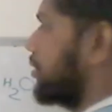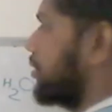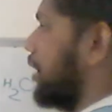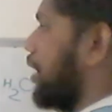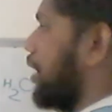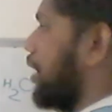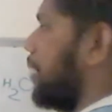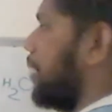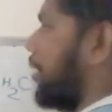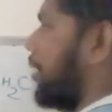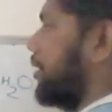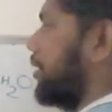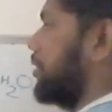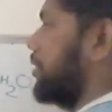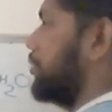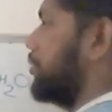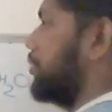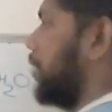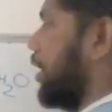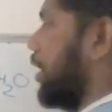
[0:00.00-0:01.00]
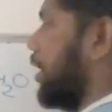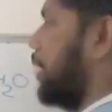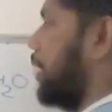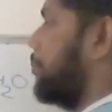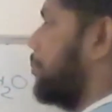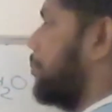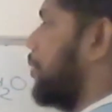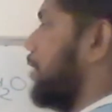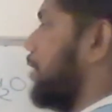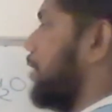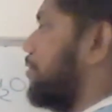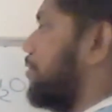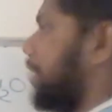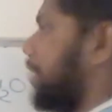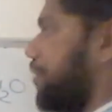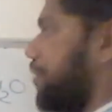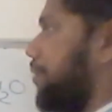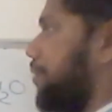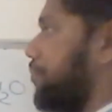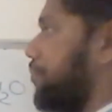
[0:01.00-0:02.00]
Think about this 1 m,
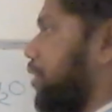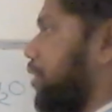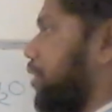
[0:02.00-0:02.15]
0.5 m.